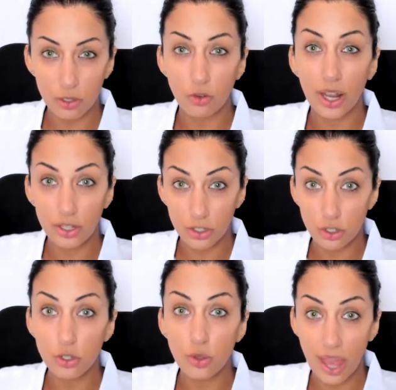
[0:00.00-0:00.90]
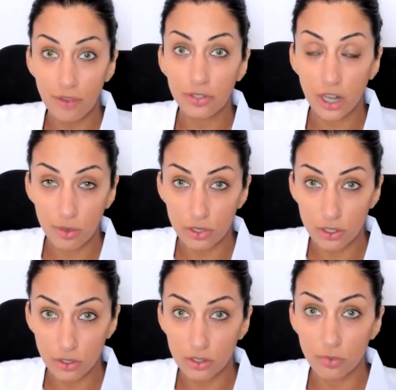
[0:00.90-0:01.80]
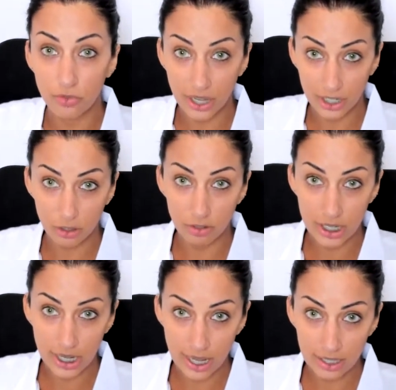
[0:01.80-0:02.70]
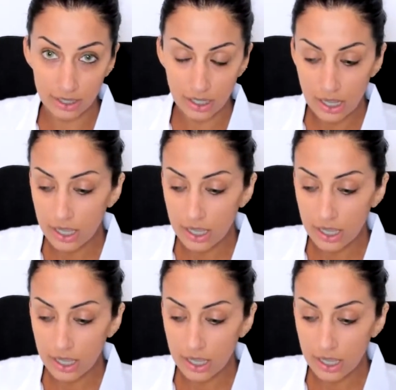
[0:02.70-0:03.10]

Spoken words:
and try and do that every time you use them for the next 3 days.